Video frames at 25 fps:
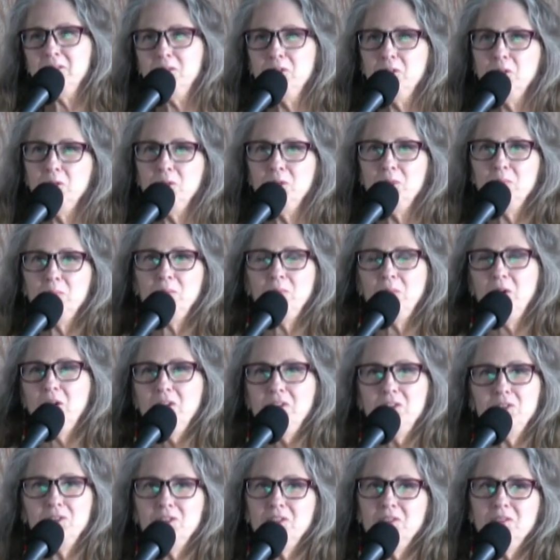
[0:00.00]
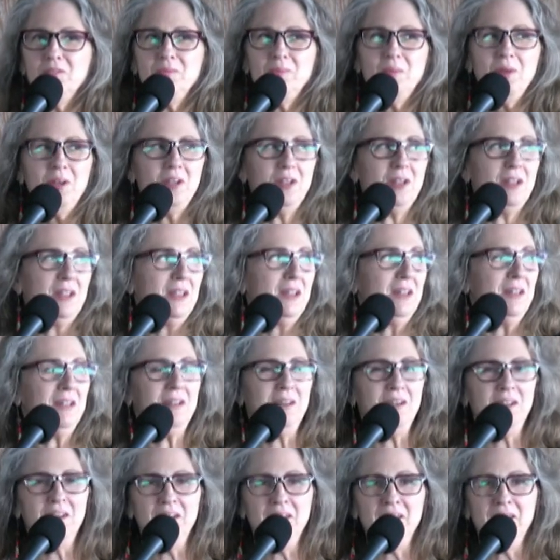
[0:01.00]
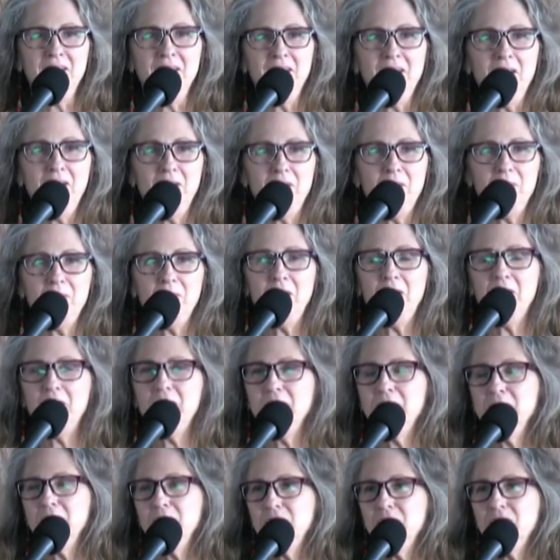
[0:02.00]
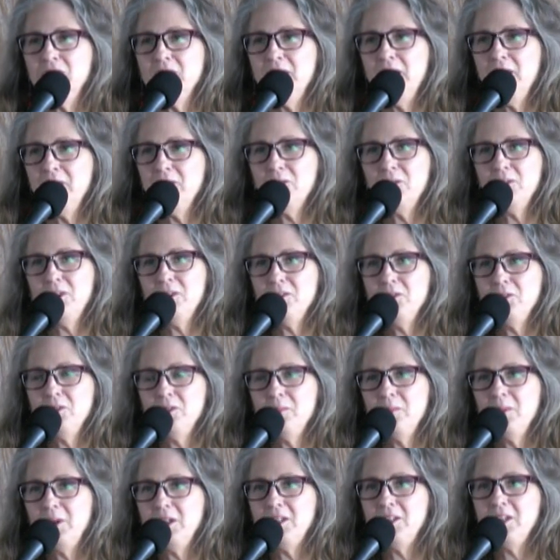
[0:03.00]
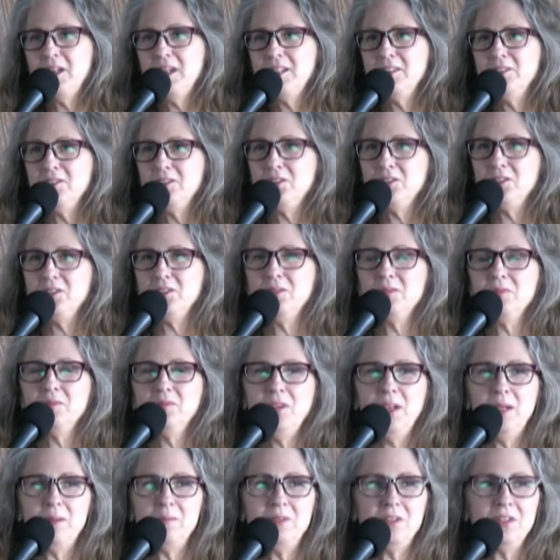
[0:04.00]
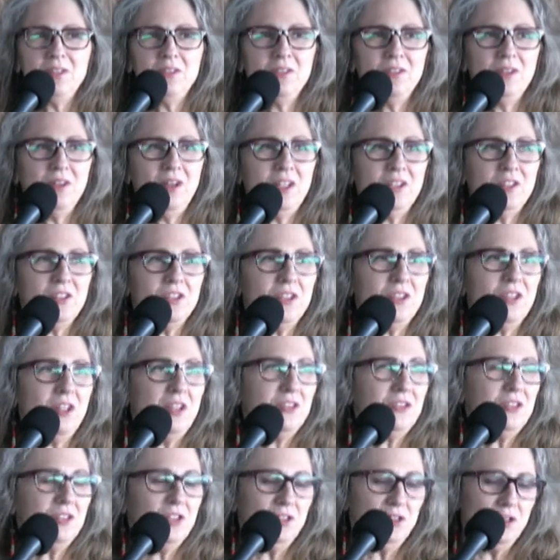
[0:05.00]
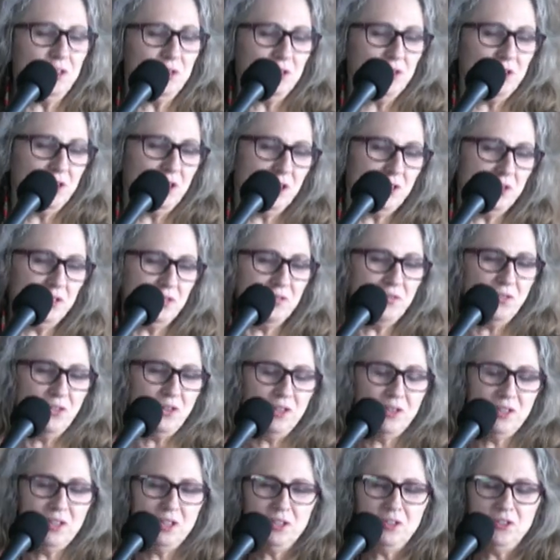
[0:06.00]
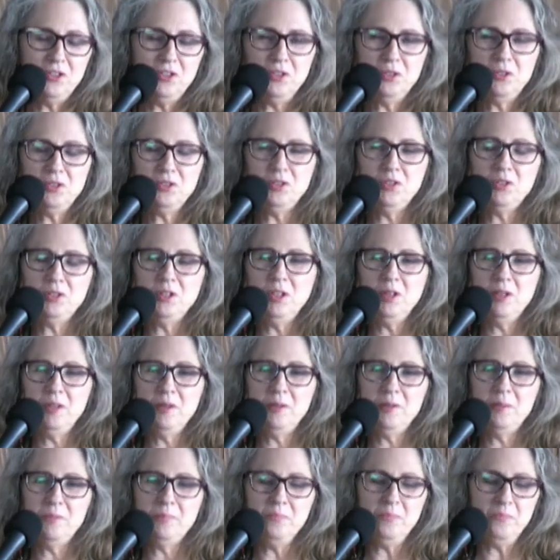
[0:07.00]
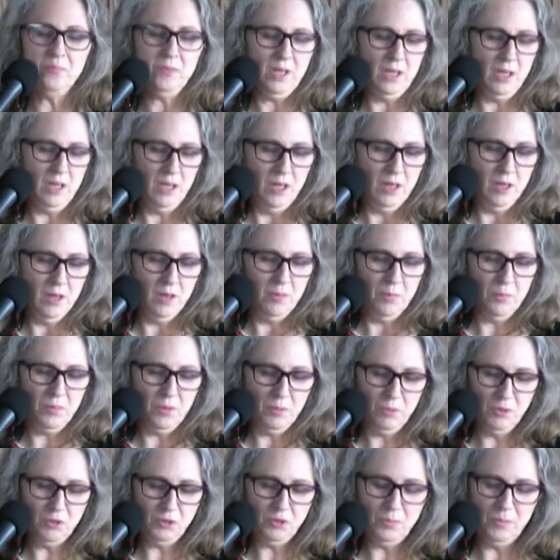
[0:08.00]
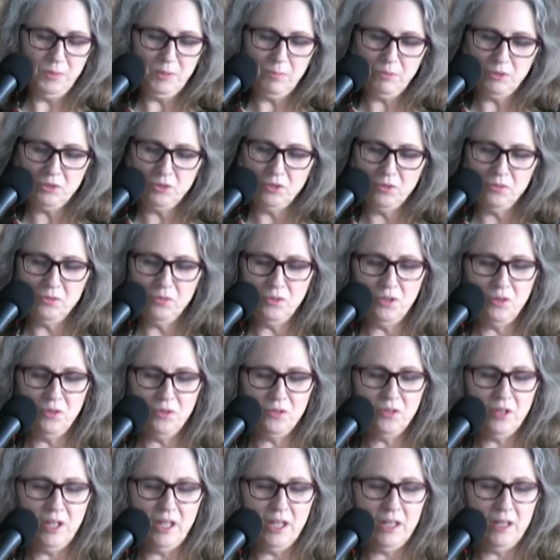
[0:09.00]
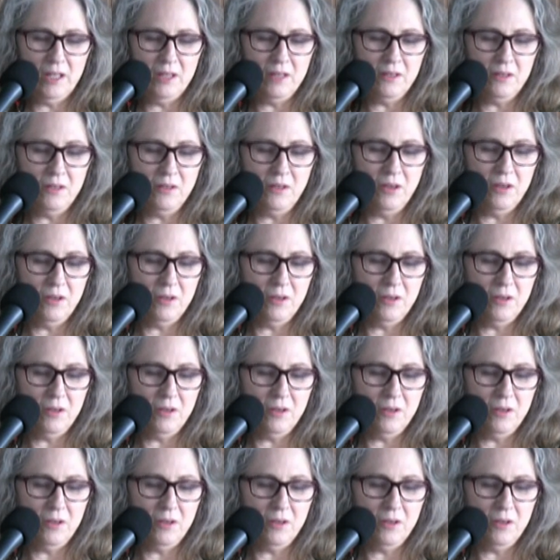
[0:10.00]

two parts of my heritage together, although my dad's family are Ashkenazi Jews, not Sephardic Jews. But most people don't know that